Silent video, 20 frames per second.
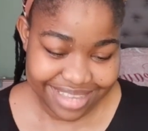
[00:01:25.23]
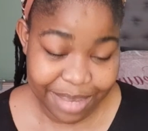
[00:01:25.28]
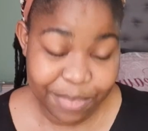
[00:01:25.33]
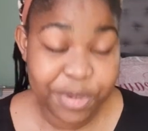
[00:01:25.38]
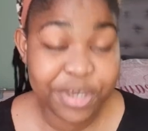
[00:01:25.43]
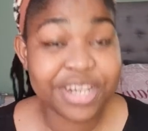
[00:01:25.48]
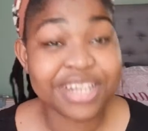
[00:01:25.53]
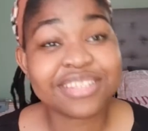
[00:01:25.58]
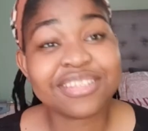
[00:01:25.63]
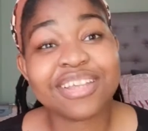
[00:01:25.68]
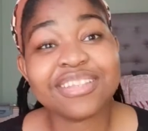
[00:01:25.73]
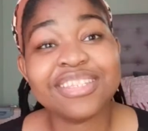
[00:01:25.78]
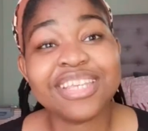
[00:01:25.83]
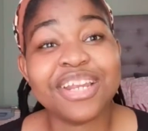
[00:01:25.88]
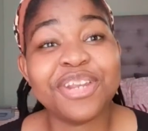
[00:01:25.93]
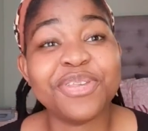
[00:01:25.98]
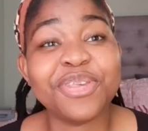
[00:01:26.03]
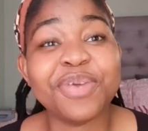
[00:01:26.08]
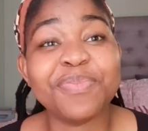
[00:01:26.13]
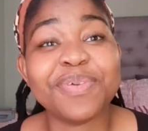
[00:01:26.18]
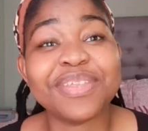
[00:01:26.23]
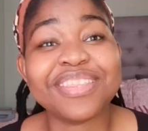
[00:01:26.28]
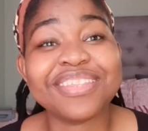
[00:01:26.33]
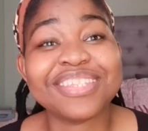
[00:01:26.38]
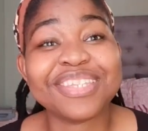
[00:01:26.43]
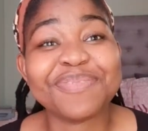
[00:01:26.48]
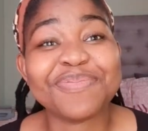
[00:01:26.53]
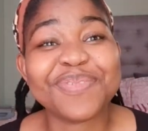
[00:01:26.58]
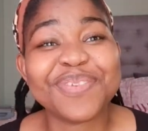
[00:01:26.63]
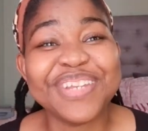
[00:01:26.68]
am gonna start telling you about
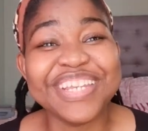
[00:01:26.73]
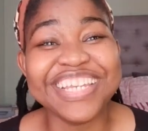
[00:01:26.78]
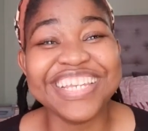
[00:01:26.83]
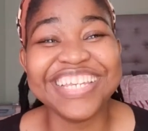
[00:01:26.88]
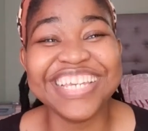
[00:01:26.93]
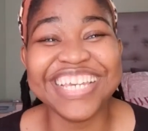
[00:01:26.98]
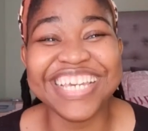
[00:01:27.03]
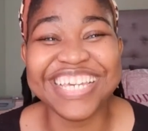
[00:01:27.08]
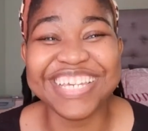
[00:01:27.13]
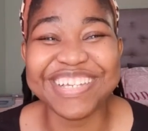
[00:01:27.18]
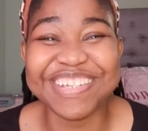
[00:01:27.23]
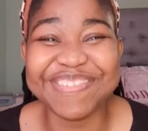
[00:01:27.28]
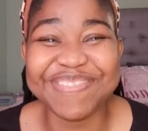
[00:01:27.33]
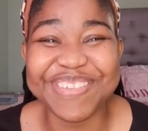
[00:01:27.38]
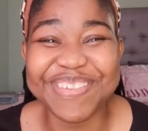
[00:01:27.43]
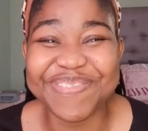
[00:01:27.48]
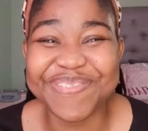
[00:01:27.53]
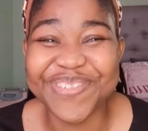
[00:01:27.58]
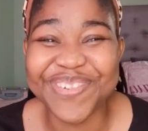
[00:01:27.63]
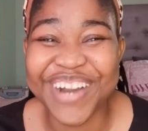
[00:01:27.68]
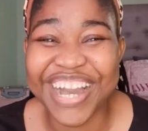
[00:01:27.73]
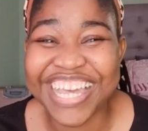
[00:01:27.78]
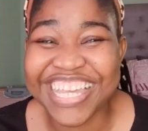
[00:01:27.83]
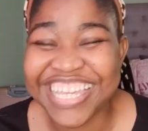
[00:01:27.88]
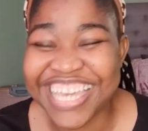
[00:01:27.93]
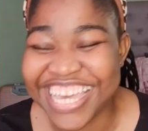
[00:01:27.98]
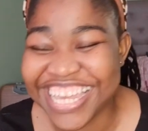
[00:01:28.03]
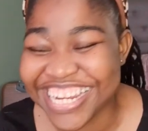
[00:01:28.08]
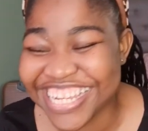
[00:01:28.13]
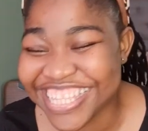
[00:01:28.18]
the summary before I
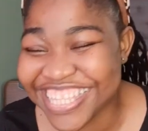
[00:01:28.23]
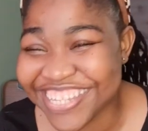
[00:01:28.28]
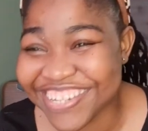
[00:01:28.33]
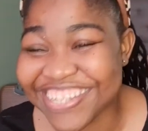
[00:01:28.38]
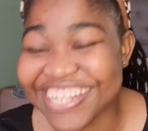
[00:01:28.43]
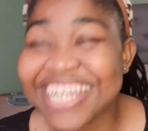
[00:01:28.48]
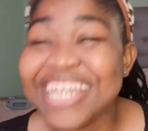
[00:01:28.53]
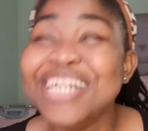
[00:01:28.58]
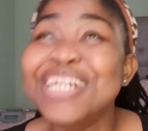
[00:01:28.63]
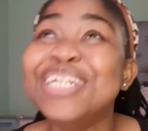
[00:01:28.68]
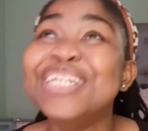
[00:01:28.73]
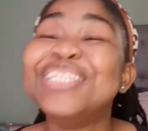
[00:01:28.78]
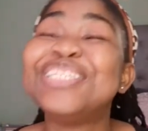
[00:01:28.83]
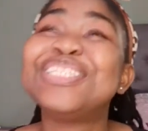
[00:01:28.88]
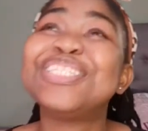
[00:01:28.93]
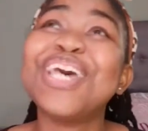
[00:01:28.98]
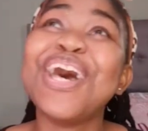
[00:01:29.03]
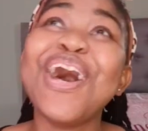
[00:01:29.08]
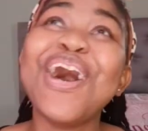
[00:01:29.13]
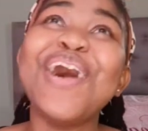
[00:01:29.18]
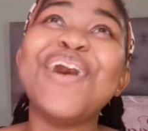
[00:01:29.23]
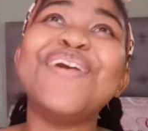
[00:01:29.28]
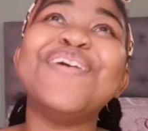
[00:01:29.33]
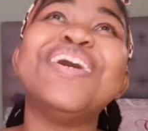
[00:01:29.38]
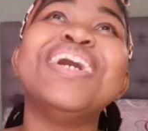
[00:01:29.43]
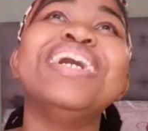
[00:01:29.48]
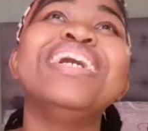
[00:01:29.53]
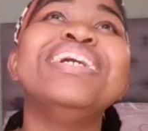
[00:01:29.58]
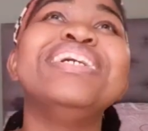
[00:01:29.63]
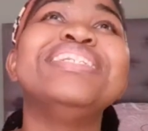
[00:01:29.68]
get into it.
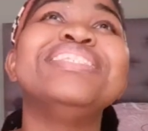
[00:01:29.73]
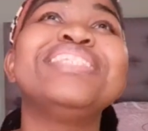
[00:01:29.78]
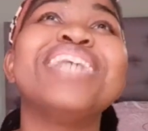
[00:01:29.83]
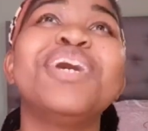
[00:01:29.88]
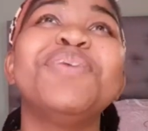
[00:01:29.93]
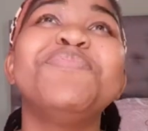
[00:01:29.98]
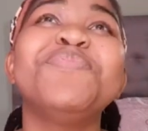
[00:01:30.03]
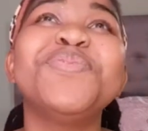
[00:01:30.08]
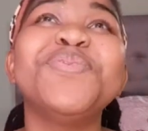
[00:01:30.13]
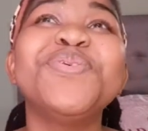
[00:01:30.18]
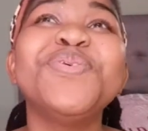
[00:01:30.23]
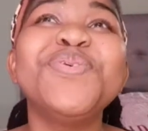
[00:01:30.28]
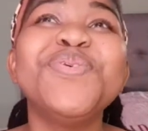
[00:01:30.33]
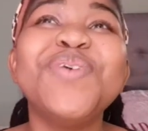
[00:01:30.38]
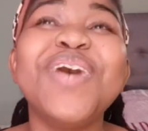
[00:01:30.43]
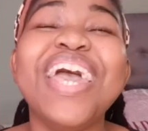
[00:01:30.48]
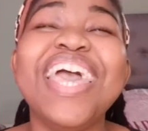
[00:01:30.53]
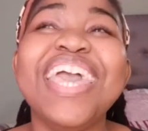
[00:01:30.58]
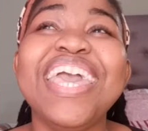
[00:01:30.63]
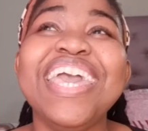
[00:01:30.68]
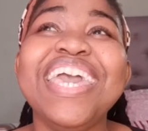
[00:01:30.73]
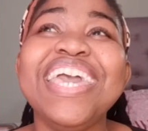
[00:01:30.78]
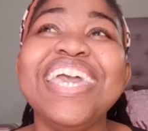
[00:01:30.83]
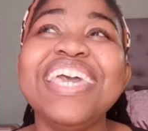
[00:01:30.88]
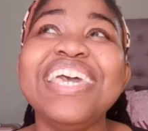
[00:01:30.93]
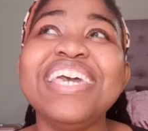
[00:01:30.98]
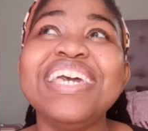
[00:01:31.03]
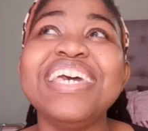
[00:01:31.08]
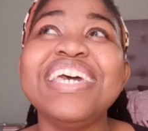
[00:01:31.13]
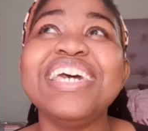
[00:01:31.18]
So Tambu
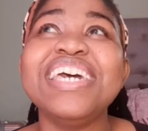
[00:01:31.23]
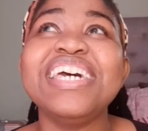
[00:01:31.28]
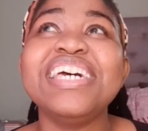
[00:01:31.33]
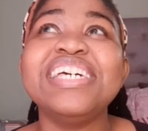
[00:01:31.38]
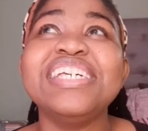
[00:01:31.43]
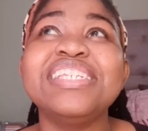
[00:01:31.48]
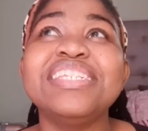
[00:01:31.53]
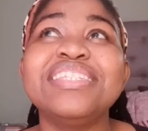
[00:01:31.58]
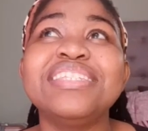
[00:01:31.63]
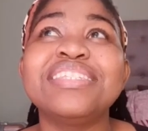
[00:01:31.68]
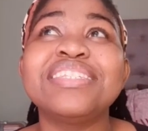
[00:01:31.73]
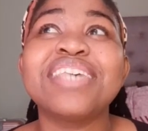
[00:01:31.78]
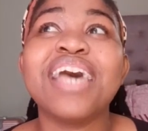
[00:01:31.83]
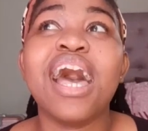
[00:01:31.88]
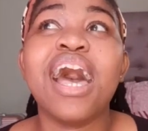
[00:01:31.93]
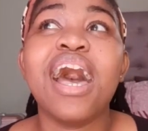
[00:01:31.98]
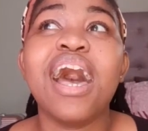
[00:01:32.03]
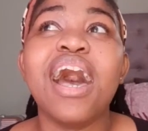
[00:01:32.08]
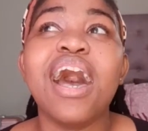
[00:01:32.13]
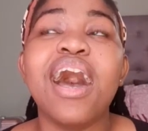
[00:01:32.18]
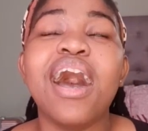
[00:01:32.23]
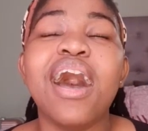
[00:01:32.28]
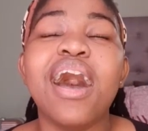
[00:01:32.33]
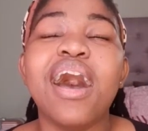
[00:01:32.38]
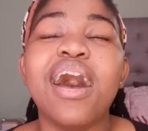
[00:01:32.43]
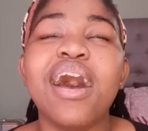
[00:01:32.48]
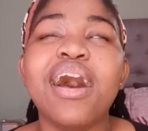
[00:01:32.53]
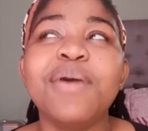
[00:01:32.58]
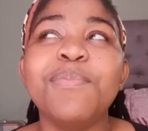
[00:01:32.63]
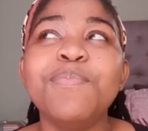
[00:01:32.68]
is a
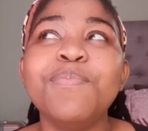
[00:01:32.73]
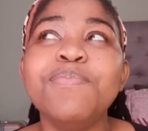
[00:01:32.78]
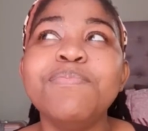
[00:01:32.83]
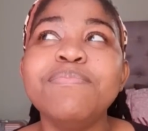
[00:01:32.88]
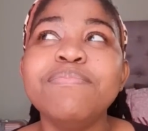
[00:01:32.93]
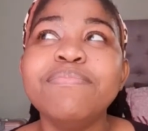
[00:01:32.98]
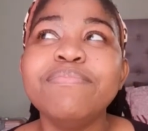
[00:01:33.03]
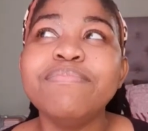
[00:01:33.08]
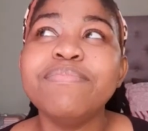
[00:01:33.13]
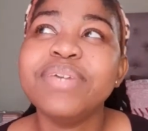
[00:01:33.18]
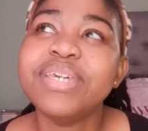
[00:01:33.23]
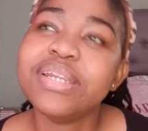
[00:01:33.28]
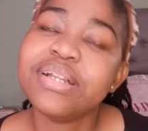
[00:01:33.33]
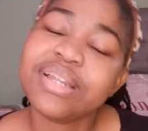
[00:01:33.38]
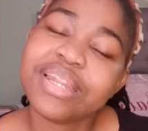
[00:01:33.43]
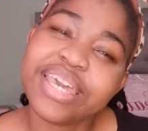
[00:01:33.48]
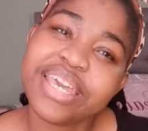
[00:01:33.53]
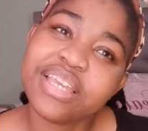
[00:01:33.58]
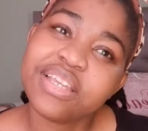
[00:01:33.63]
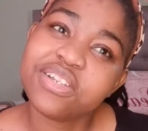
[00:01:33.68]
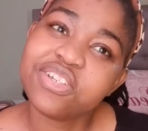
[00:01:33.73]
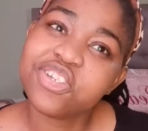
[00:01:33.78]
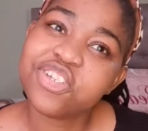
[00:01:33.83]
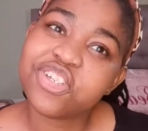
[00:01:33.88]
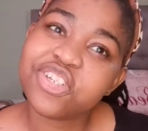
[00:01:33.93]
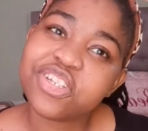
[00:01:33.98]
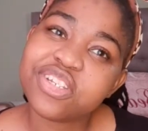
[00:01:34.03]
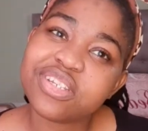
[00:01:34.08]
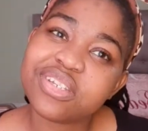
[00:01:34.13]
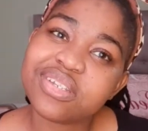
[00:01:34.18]

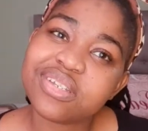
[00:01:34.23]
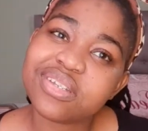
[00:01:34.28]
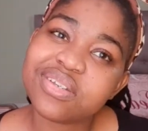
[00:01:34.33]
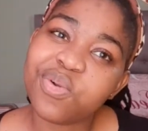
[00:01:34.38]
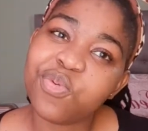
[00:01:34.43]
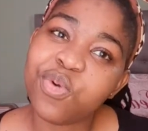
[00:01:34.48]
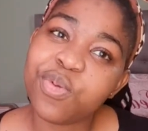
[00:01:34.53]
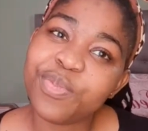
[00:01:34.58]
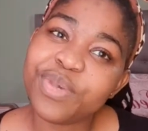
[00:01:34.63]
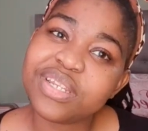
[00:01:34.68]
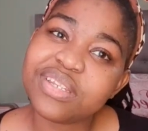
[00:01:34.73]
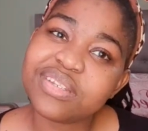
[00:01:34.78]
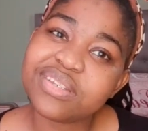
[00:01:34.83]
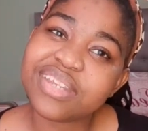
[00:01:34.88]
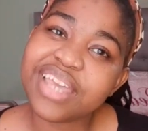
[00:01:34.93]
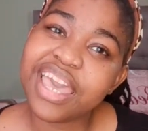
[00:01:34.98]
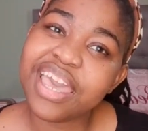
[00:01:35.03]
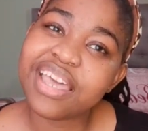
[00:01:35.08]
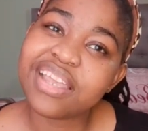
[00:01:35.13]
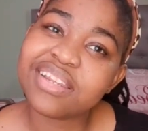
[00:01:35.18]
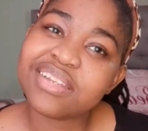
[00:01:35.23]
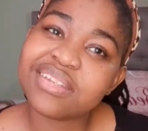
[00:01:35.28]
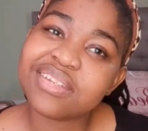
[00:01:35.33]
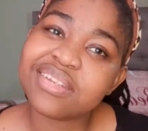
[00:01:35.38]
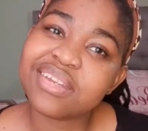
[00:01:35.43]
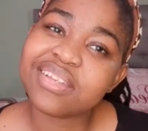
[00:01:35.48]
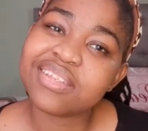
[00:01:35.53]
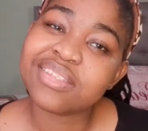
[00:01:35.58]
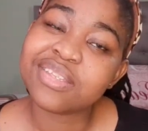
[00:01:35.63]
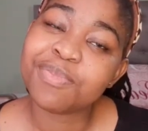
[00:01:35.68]
middle-aged woman
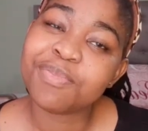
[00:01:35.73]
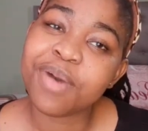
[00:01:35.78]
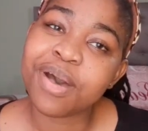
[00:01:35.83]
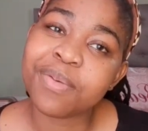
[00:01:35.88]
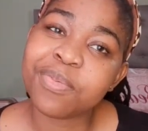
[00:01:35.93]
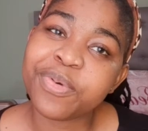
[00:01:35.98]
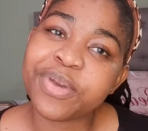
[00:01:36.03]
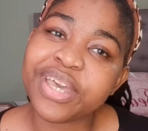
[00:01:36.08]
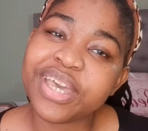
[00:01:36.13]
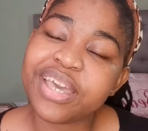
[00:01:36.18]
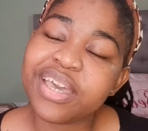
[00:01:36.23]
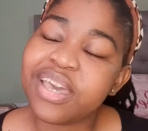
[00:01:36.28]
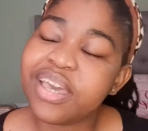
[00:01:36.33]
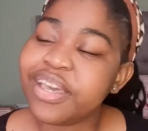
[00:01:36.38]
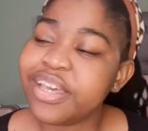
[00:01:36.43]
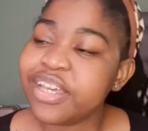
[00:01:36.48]
in Zimbabwe.